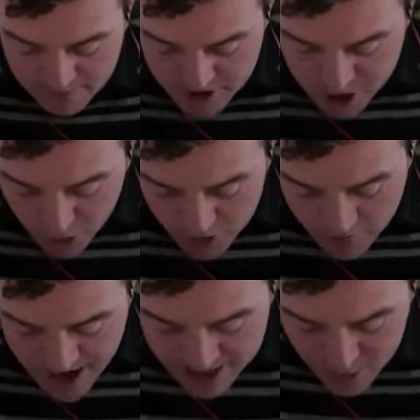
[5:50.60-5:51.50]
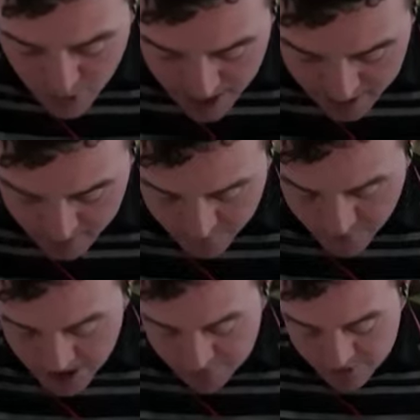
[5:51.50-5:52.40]
son of Atwad,
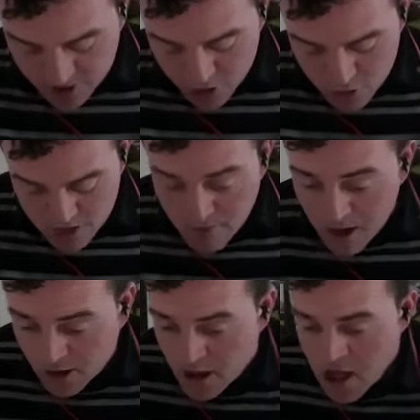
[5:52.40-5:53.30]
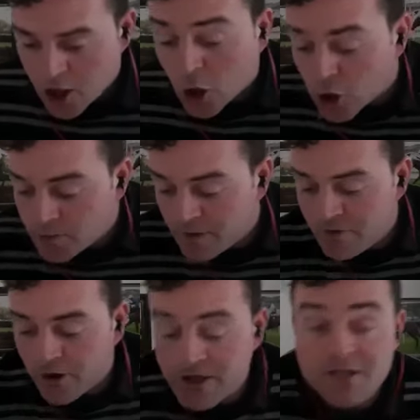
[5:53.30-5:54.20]
5-2 tomorrow. Could be
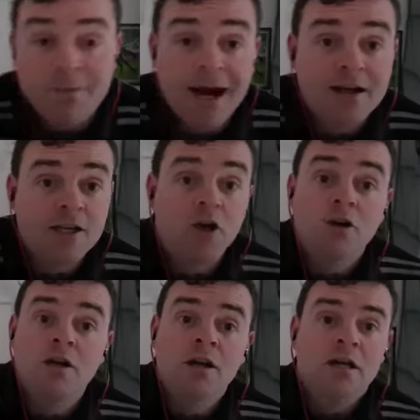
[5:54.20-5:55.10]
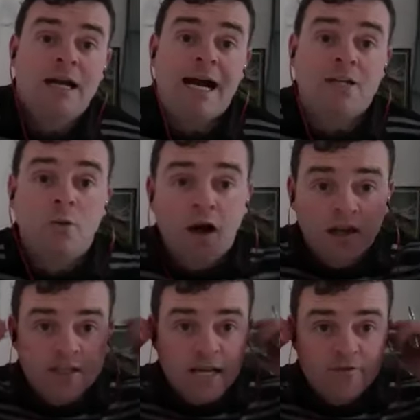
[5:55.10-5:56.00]
very smart. Look,
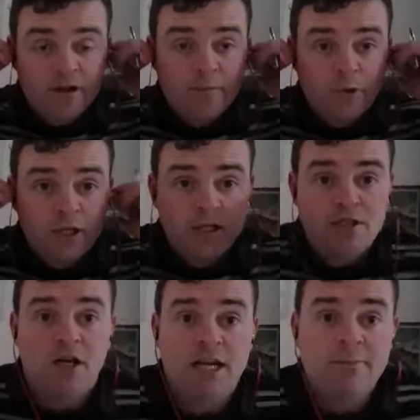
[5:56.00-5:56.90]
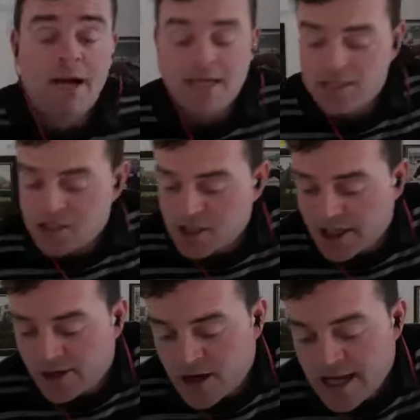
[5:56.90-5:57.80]
Atwad is having a brilliant time as a
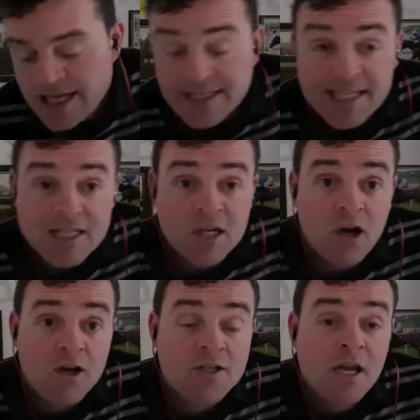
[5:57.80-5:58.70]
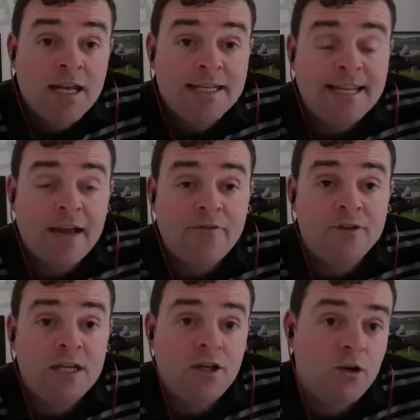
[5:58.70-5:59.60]
sire. This horse
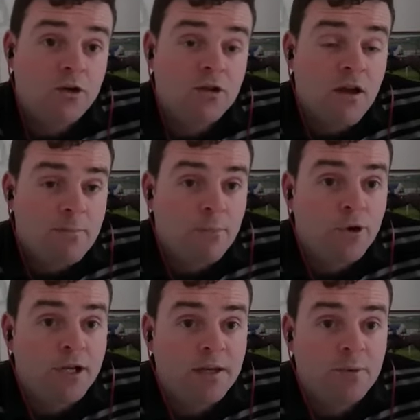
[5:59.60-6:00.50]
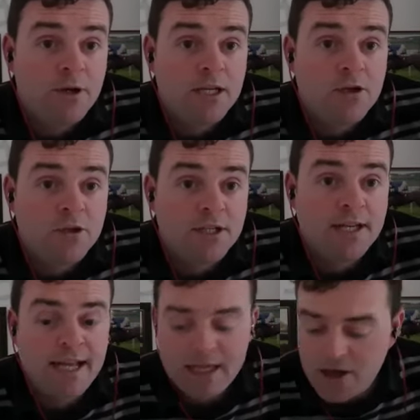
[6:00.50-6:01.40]
definitely looked pretty, pretty good in
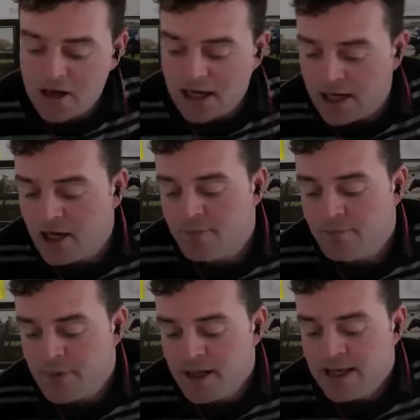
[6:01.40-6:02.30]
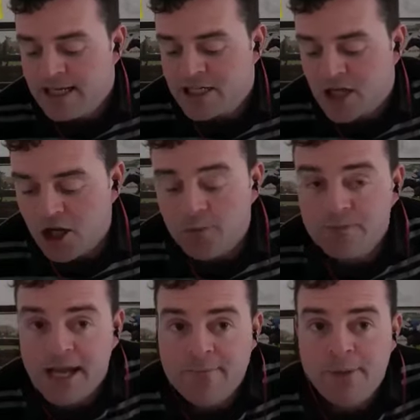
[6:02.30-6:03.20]
Haydock. And he's
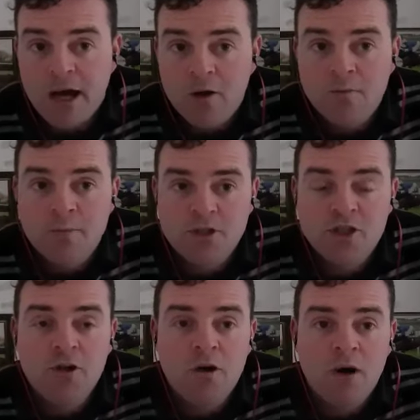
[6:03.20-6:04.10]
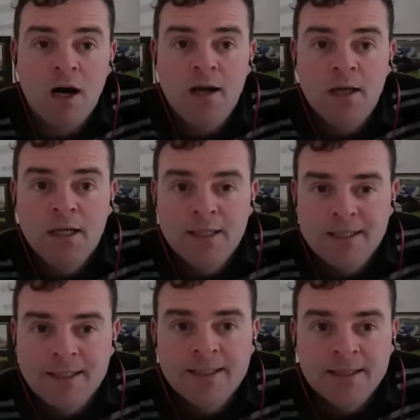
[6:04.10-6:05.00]
up 10 pounds. But you know what?
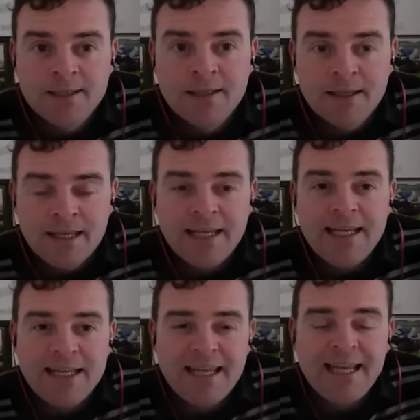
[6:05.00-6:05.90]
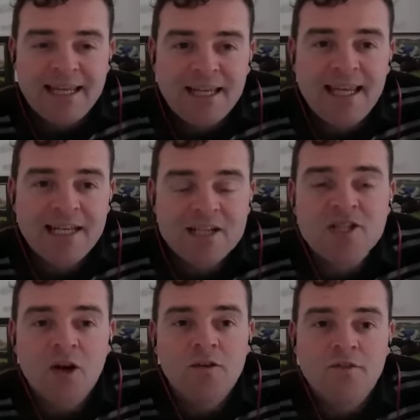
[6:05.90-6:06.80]
He
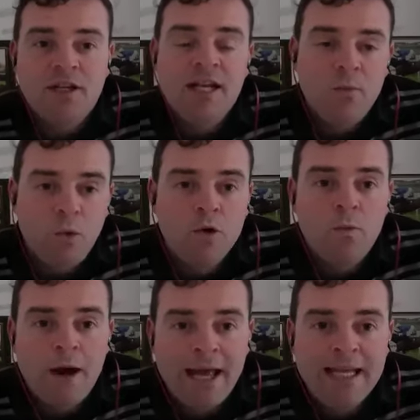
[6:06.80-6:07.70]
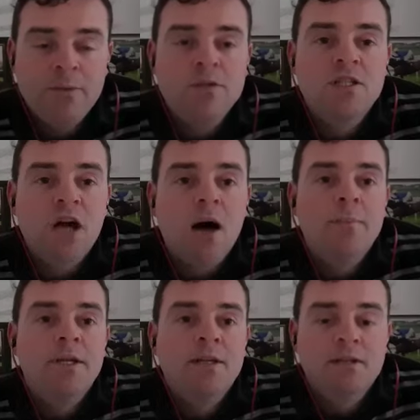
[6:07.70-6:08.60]
deserved it. He won well. He was
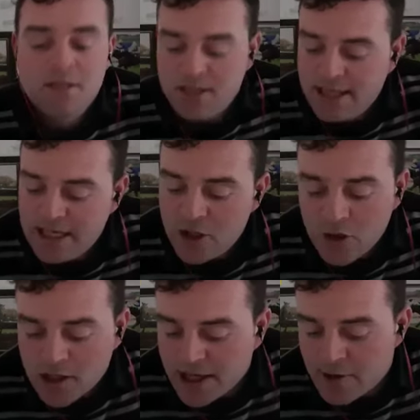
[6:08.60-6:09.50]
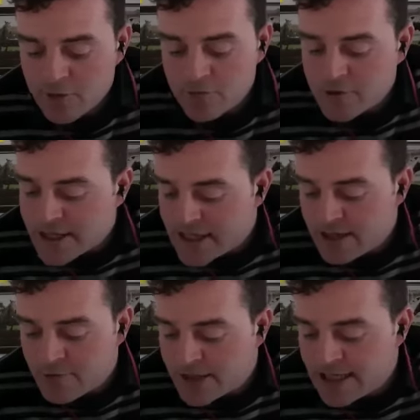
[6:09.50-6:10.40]
dominant. He looked like a
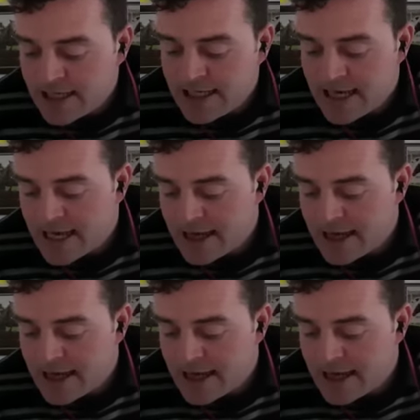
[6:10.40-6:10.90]
really, really